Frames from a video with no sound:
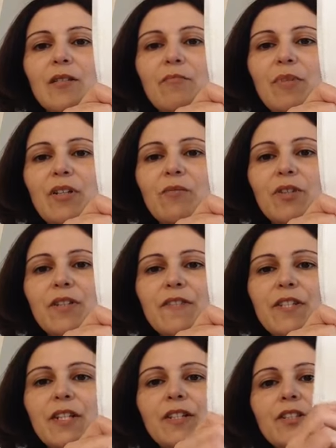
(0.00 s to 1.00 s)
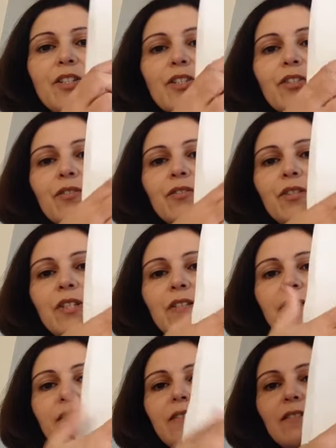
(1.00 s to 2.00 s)
But what I've started to do
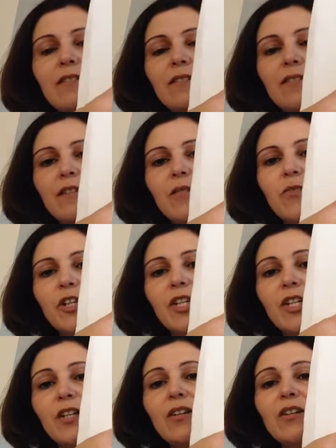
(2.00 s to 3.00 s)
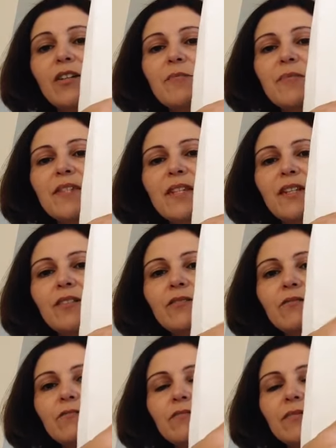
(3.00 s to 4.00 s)
is I'm working in columns now,
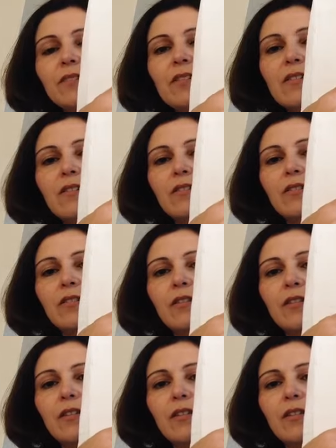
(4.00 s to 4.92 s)
so